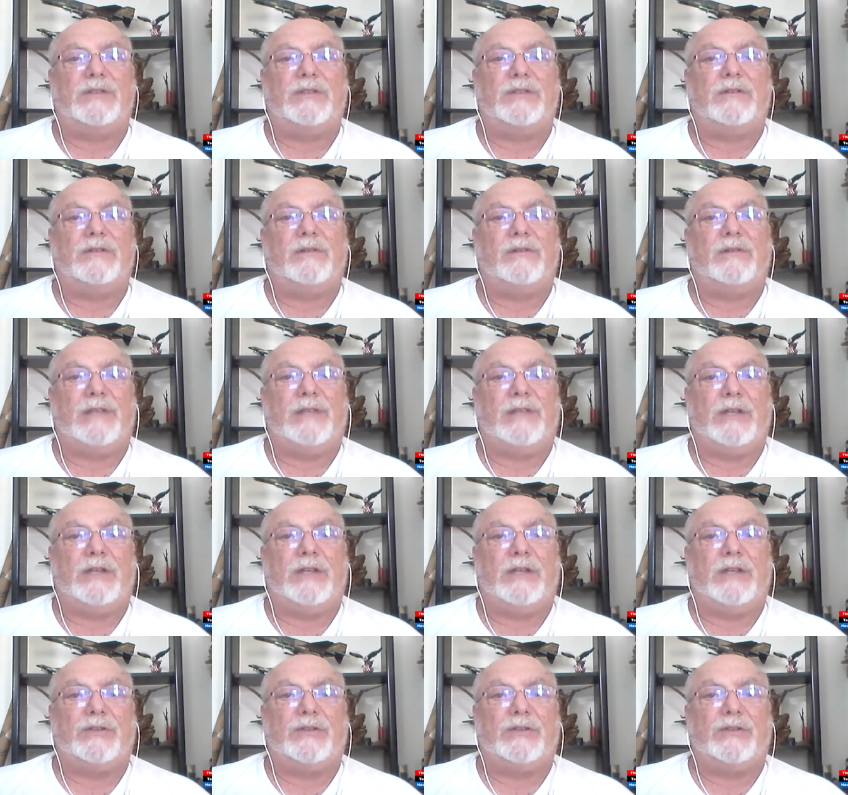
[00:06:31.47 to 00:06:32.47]

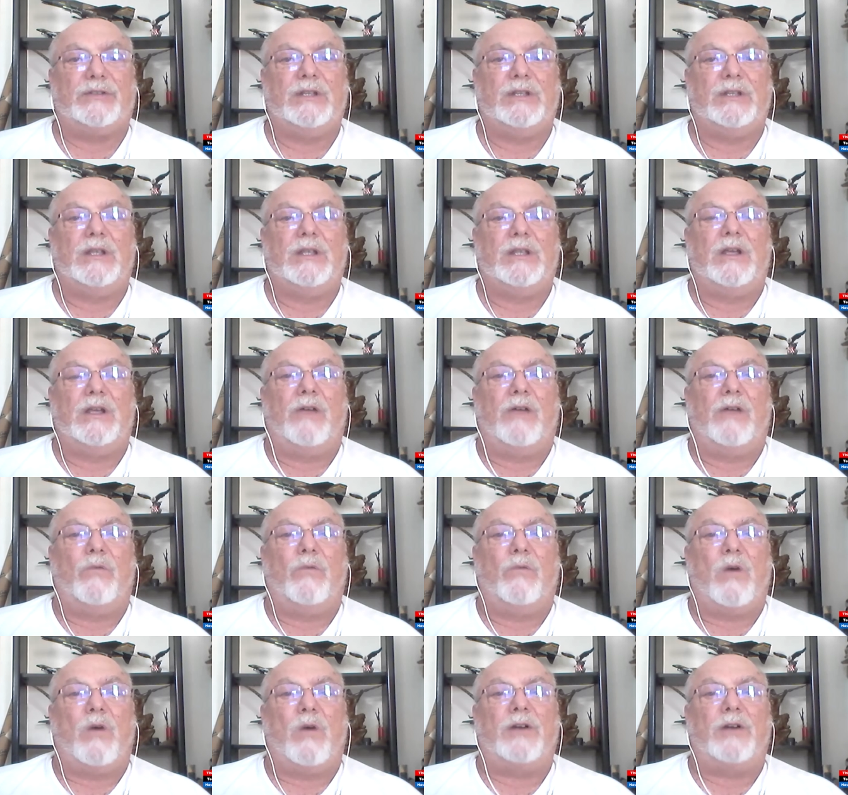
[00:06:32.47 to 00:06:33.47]
liters of
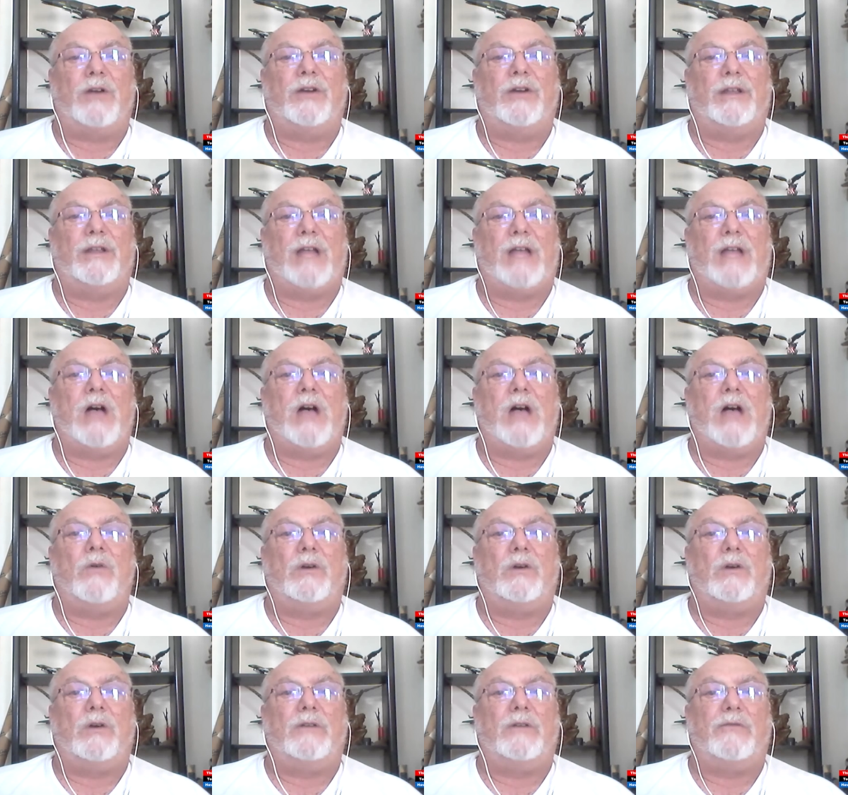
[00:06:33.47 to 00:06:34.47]
water an
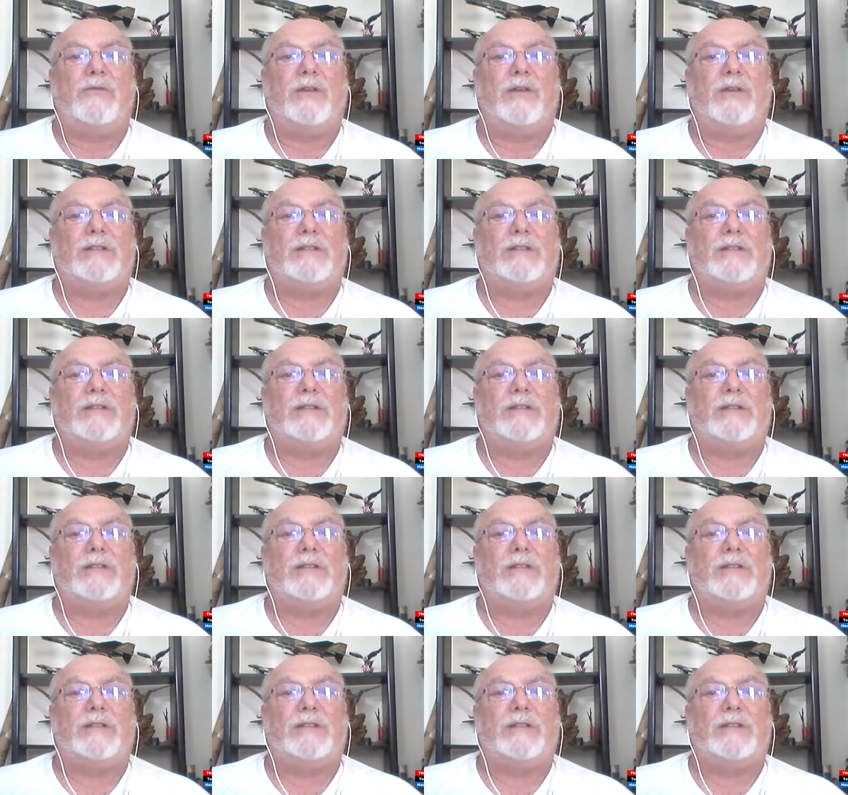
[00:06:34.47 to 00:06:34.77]
hour for a 10